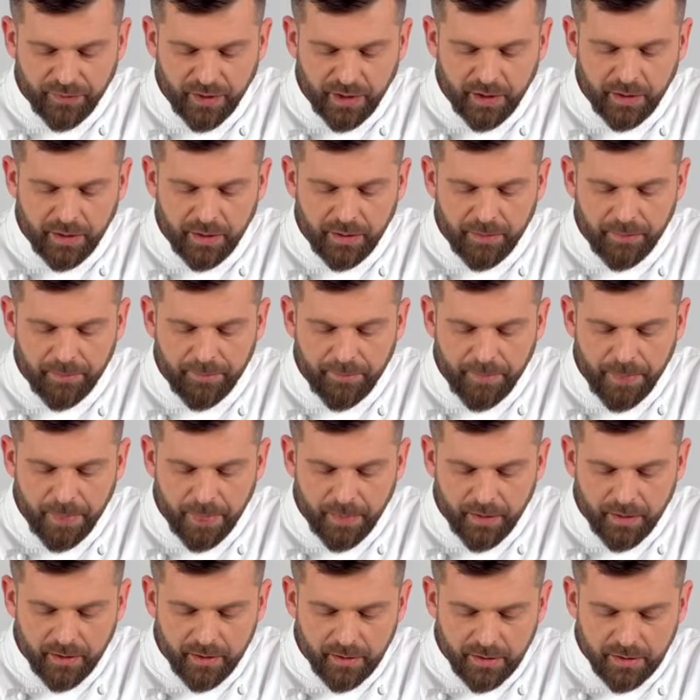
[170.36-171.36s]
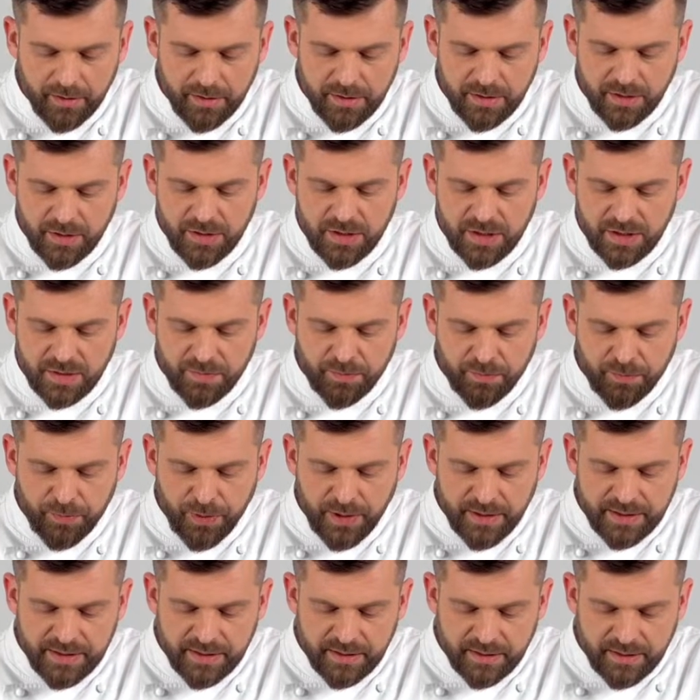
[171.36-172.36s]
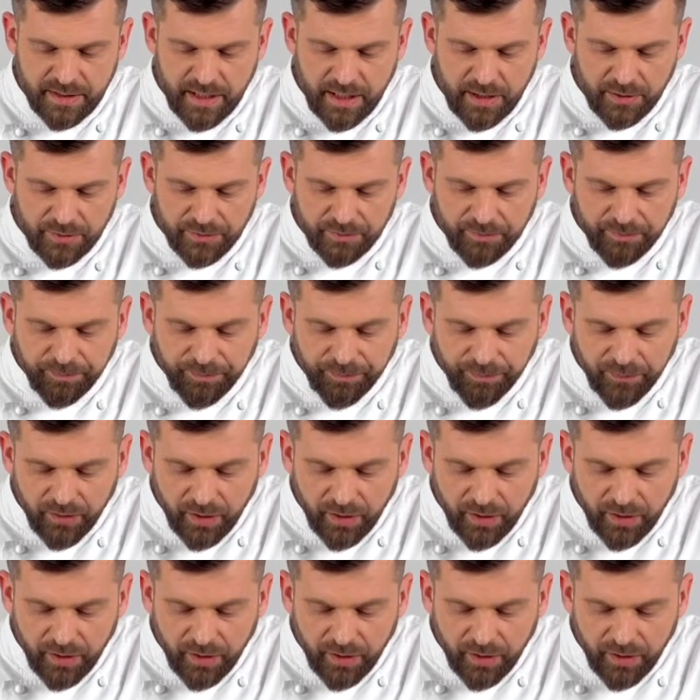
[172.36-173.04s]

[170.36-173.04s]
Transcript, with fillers: Um, so just press it down.